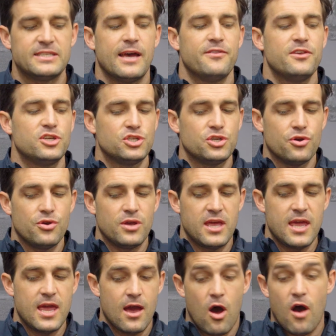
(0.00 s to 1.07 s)
Now this shoe
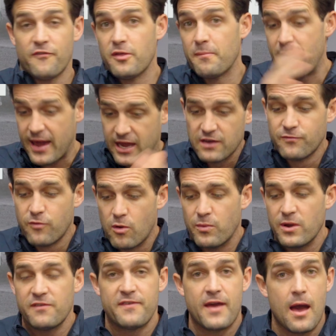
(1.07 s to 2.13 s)
here, off the back of what
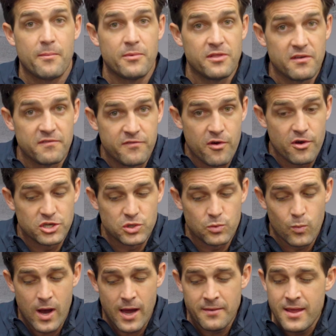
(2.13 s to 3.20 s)
we found with version
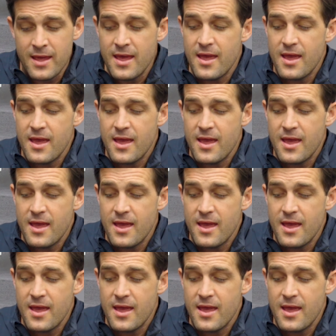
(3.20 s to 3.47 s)
1,